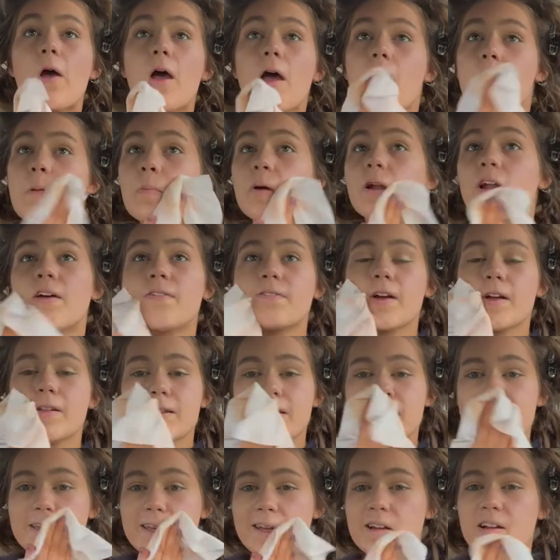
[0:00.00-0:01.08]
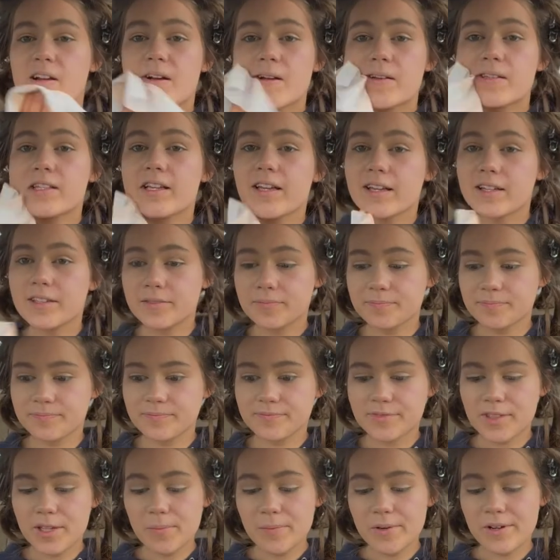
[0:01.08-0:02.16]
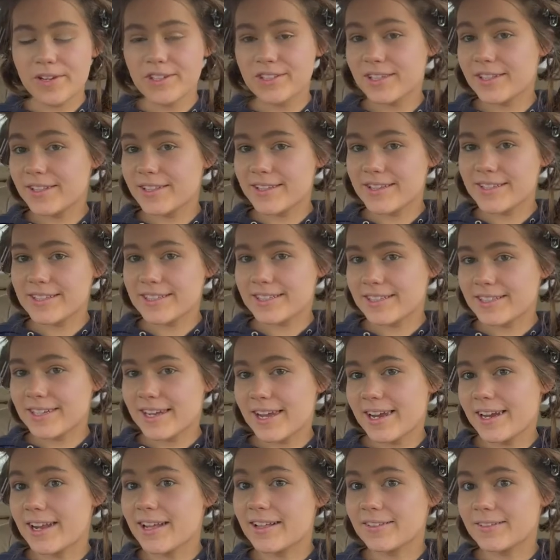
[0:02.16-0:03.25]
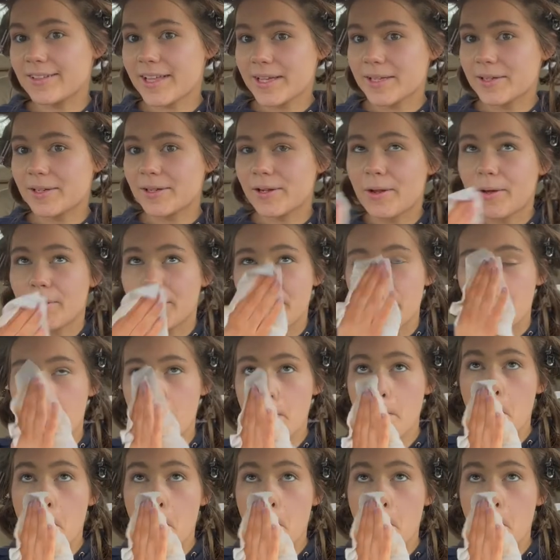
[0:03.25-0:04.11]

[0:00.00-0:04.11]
and when I found it again I was like, oh my gosh, I'll use it today and I'll like glow.